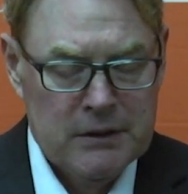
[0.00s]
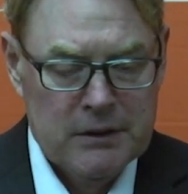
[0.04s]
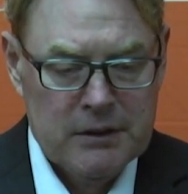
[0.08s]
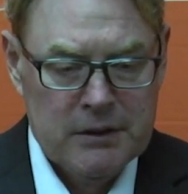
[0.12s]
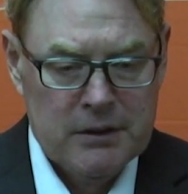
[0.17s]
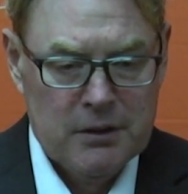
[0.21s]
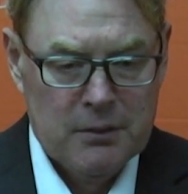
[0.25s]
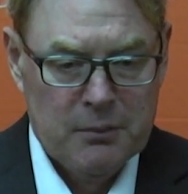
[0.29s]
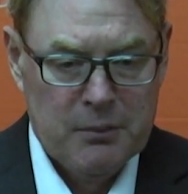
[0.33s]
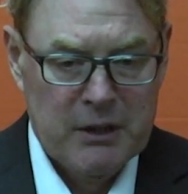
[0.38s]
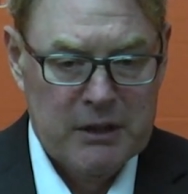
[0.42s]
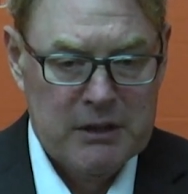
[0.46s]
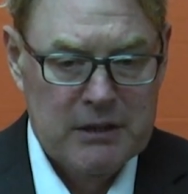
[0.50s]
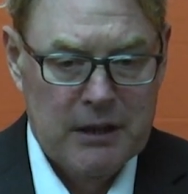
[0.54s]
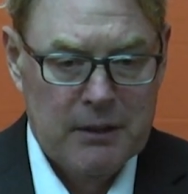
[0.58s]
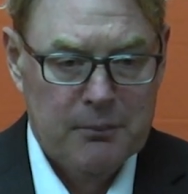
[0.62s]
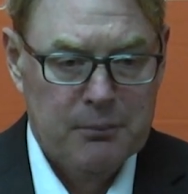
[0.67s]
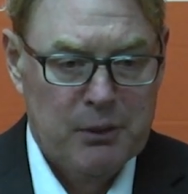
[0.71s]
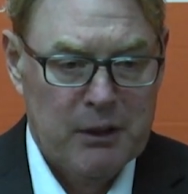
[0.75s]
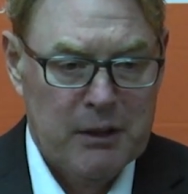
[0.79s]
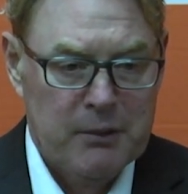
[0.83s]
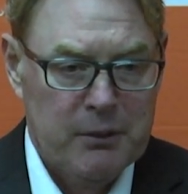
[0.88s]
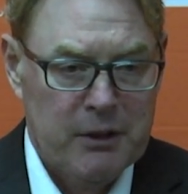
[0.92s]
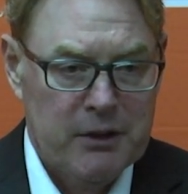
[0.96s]
You know, big time
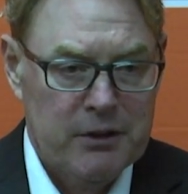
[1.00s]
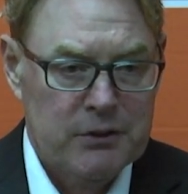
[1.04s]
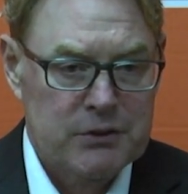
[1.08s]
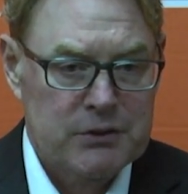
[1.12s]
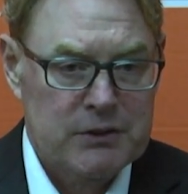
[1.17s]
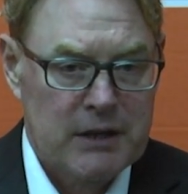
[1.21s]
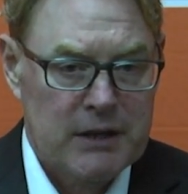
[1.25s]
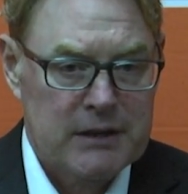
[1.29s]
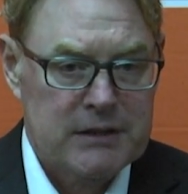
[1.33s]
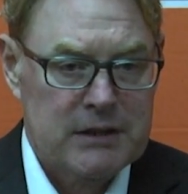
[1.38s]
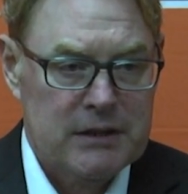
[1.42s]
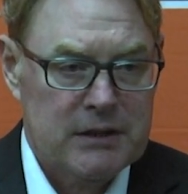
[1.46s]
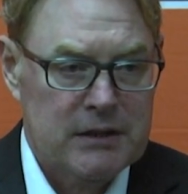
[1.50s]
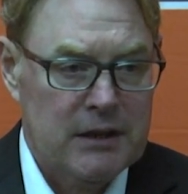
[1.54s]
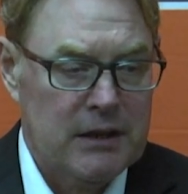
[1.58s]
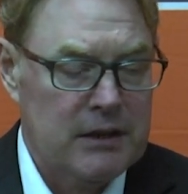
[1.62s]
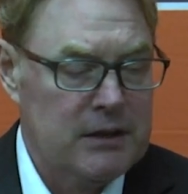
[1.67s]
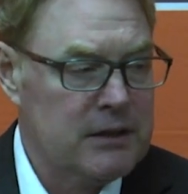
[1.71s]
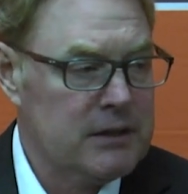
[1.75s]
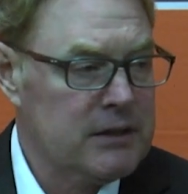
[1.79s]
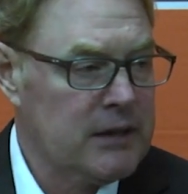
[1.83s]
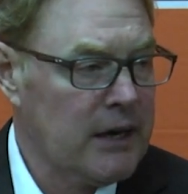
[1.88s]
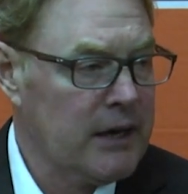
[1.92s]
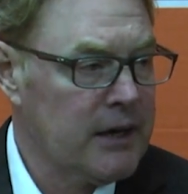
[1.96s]
play by those guys at the
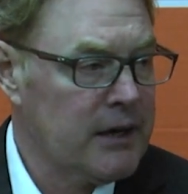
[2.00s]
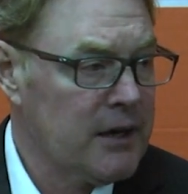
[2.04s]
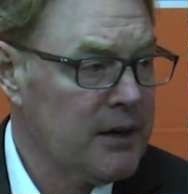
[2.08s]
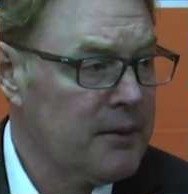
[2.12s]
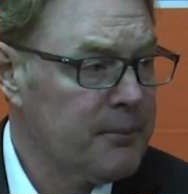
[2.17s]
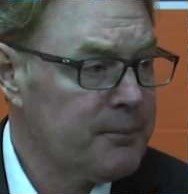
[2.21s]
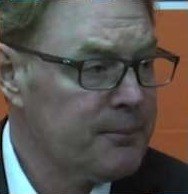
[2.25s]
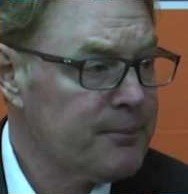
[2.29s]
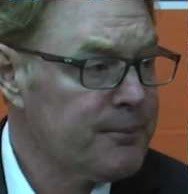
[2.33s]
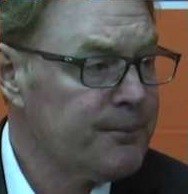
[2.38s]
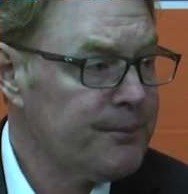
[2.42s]
end to tie it up.